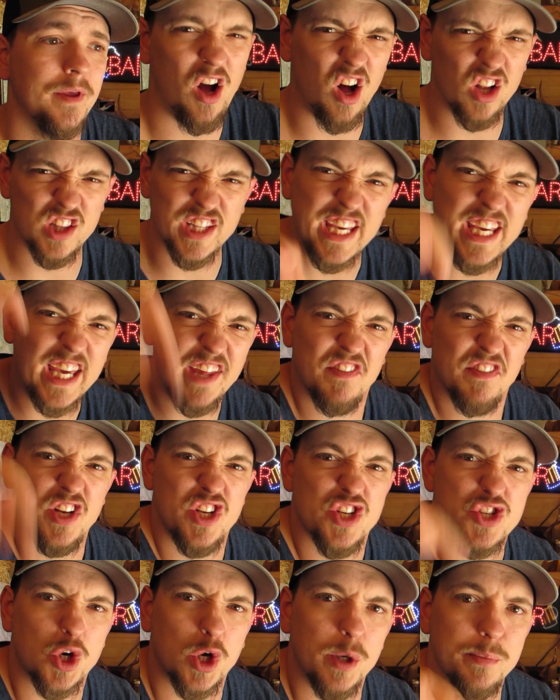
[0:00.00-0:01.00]
I'll link it in the
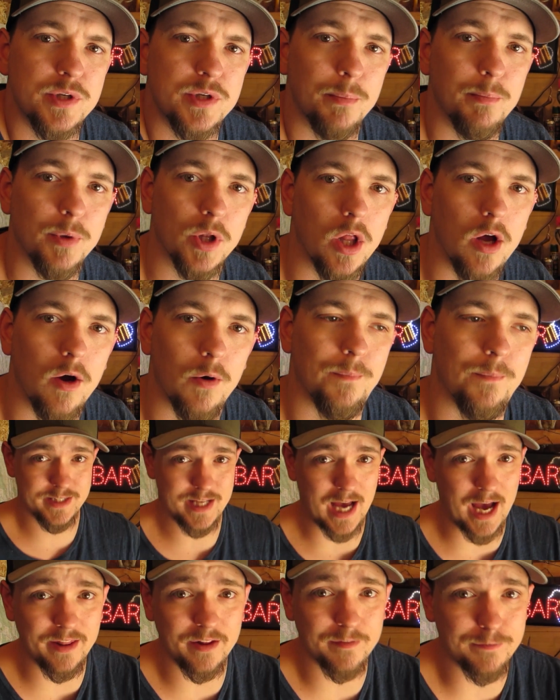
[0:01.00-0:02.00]
description below.
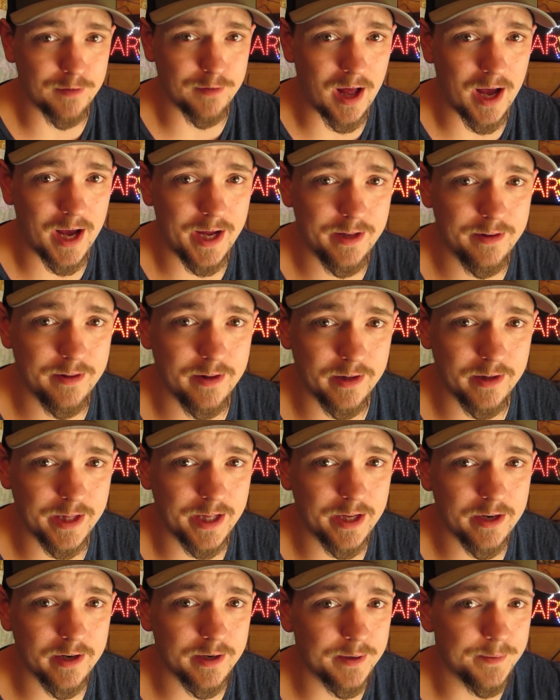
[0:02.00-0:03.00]
Tie the fly to the
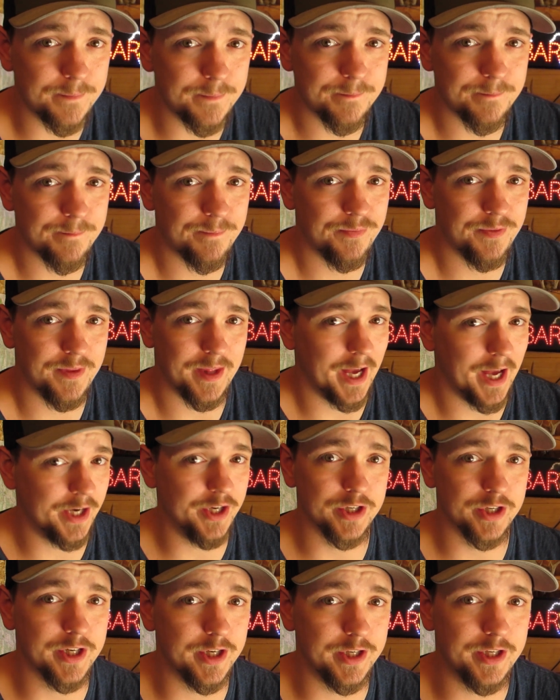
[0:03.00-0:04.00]
leader and
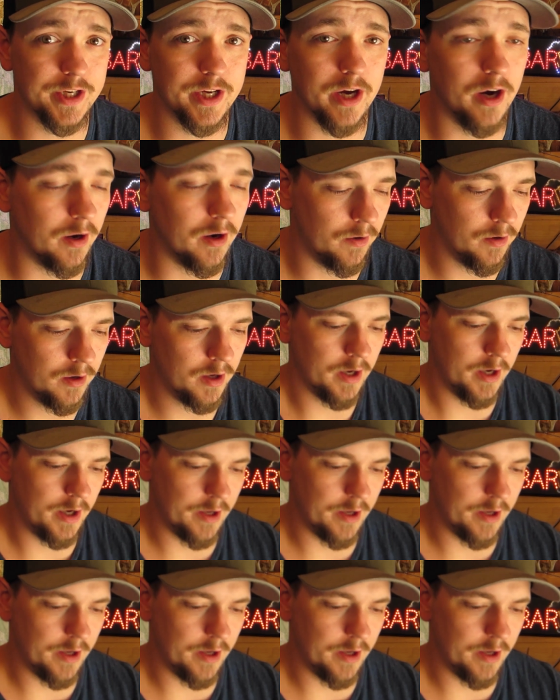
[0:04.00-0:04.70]
you're good to go.